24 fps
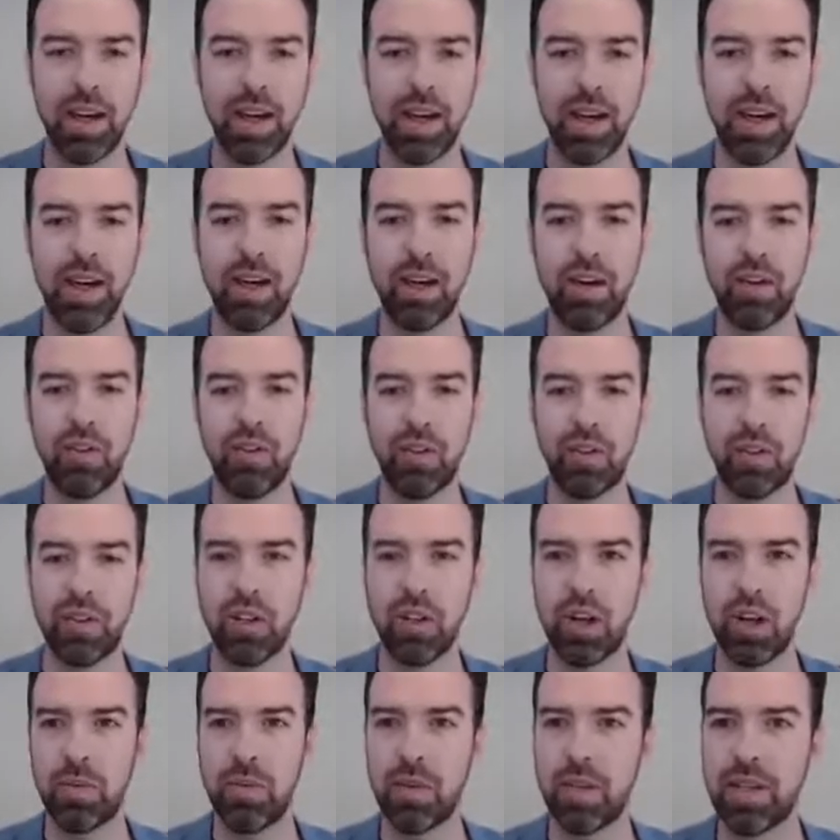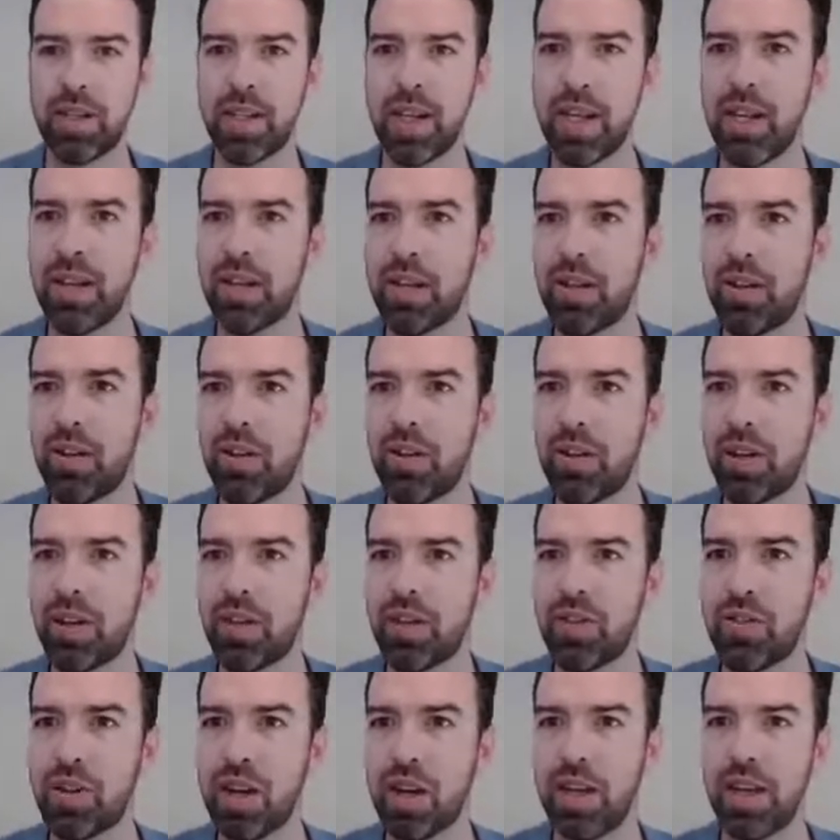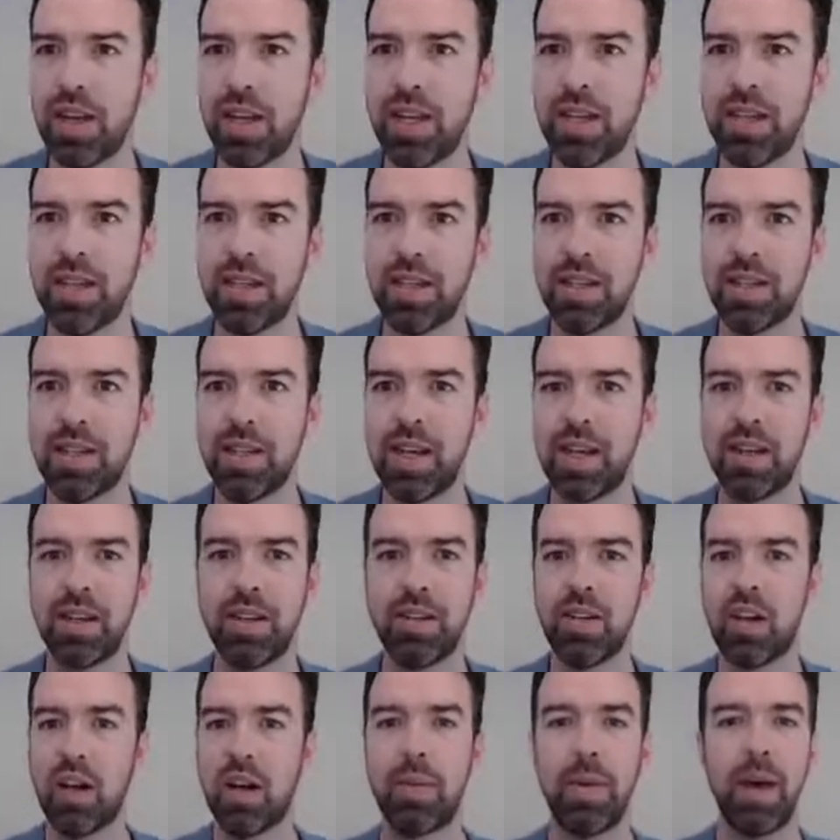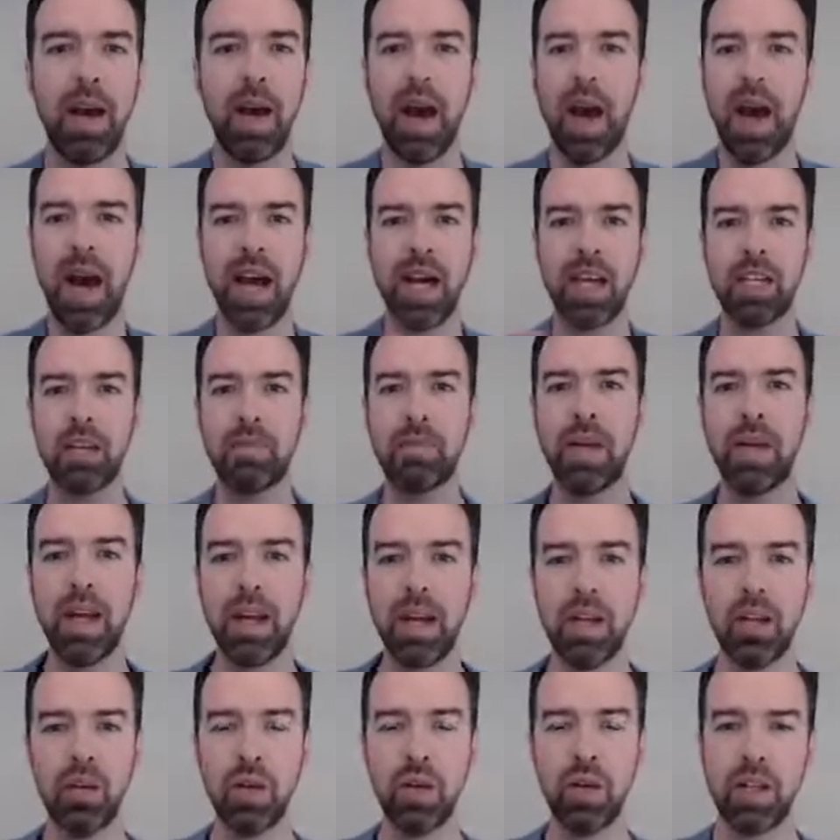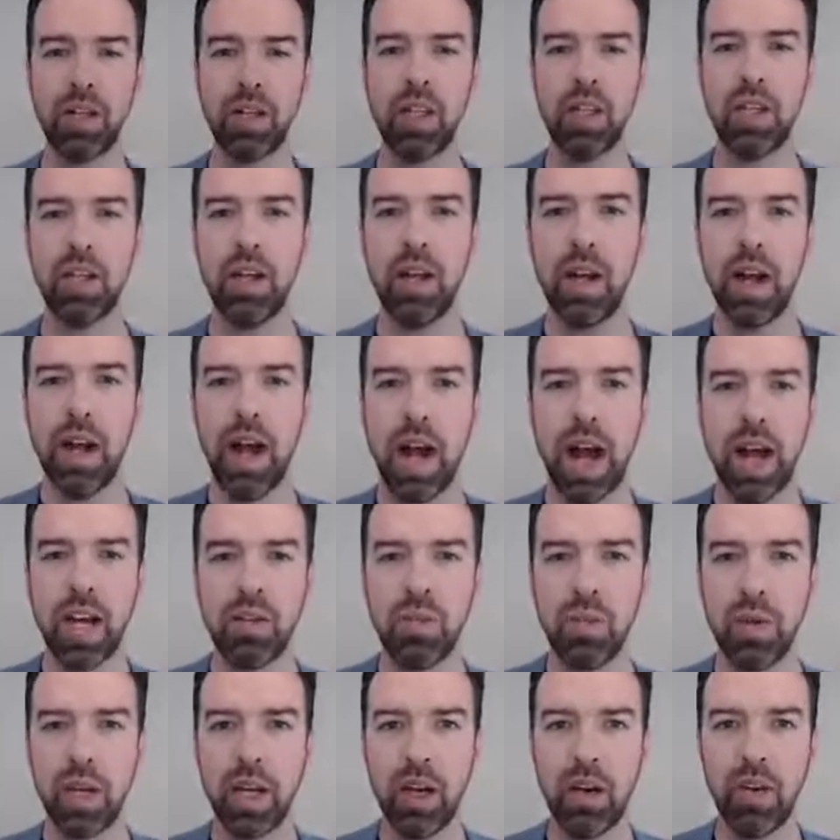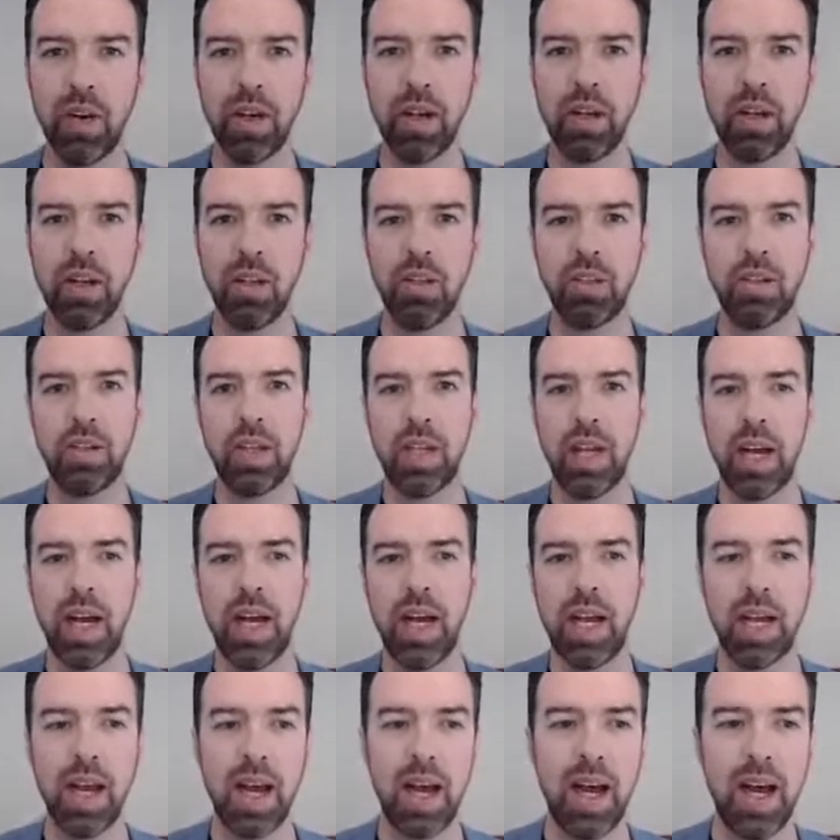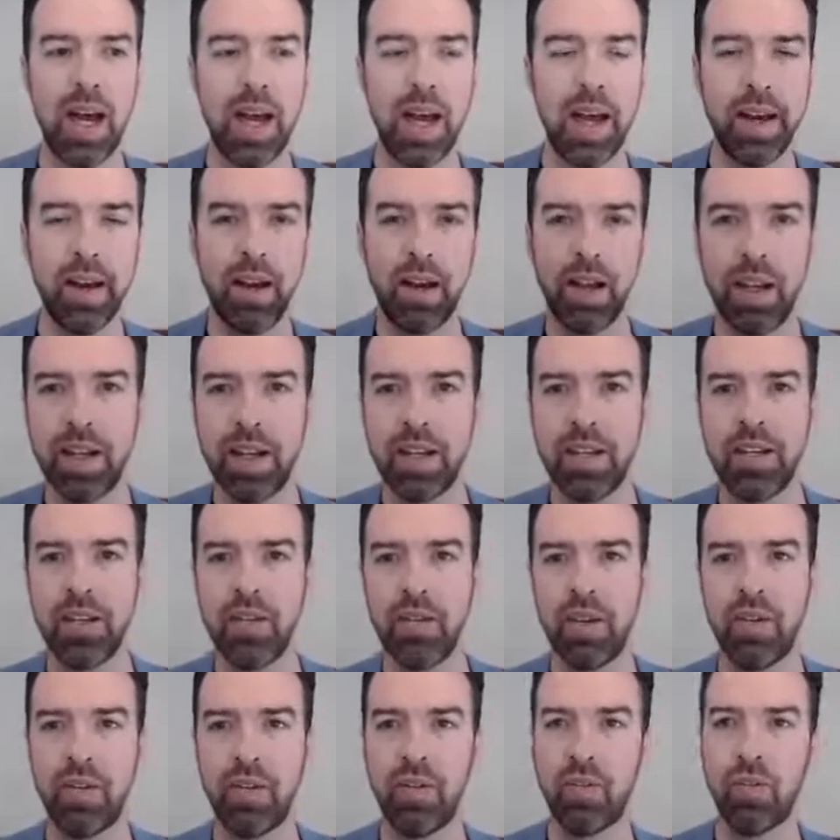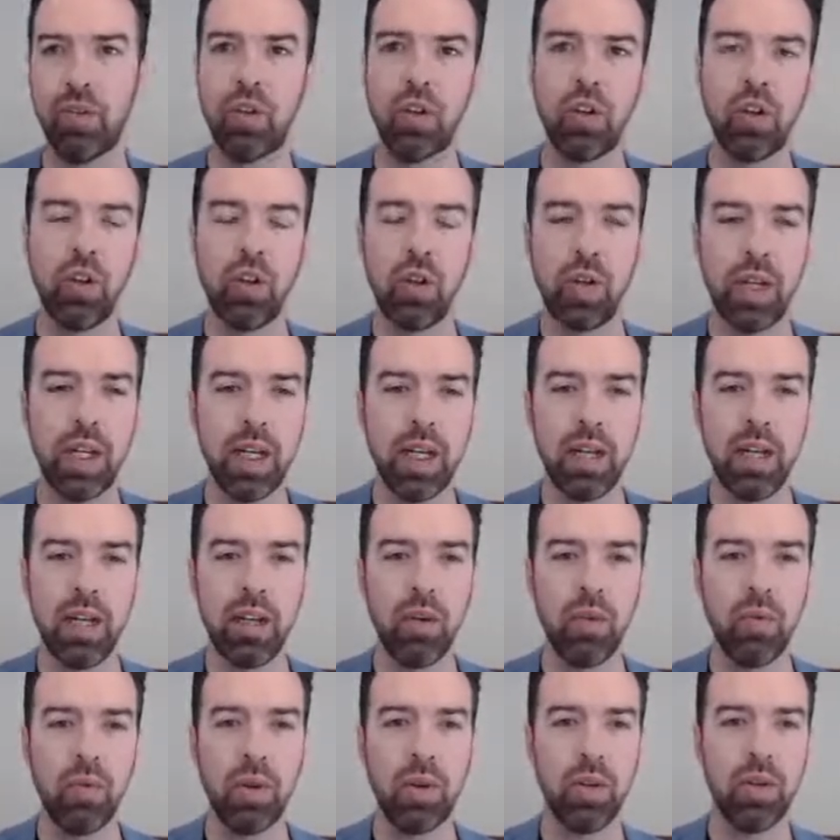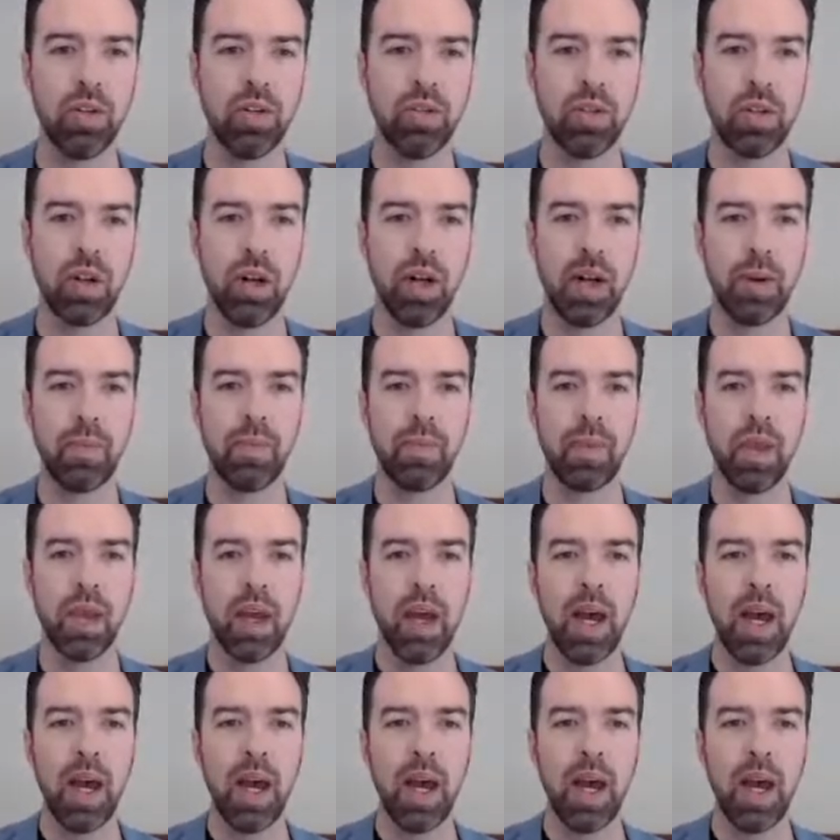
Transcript: of October at 10:30 Australian Eastern Standard Time. Ask me any question as we're going along today, and I'll answer it for you in real time.